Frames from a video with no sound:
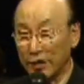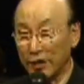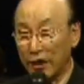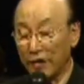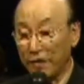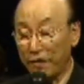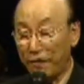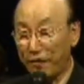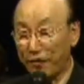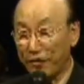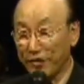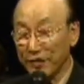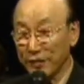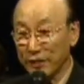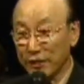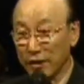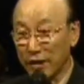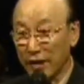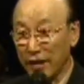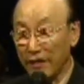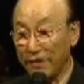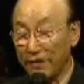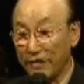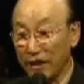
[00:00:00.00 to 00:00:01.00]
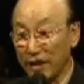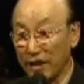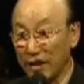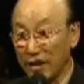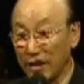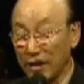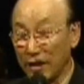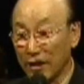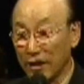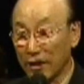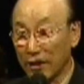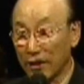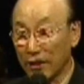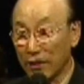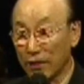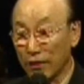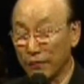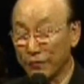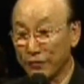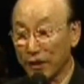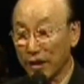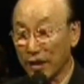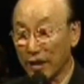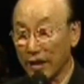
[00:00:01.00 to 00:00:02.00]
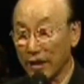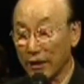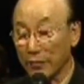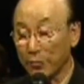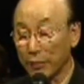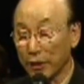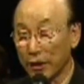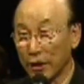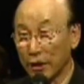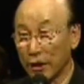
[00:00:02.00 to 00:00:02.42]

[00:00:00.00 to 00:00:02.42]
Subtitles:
different level of the life.